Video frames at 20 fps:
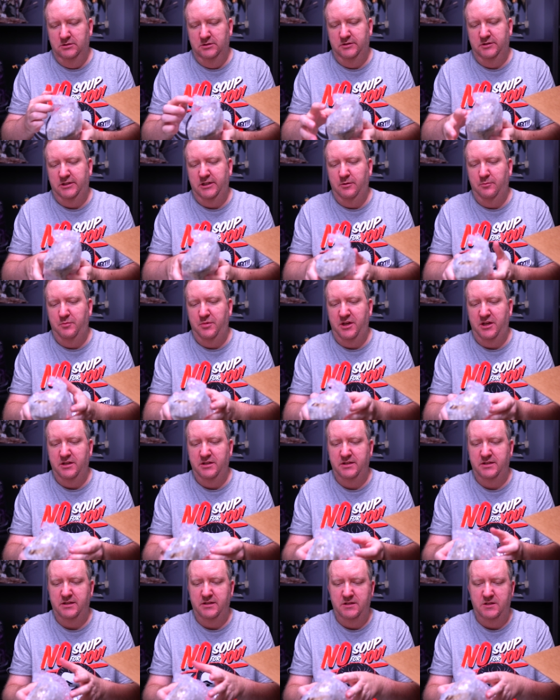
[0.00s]
See a
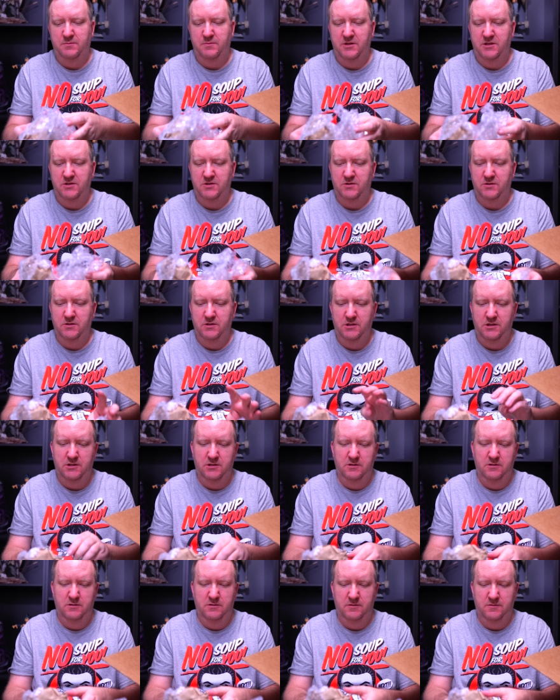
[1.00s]
Pez dispenser here.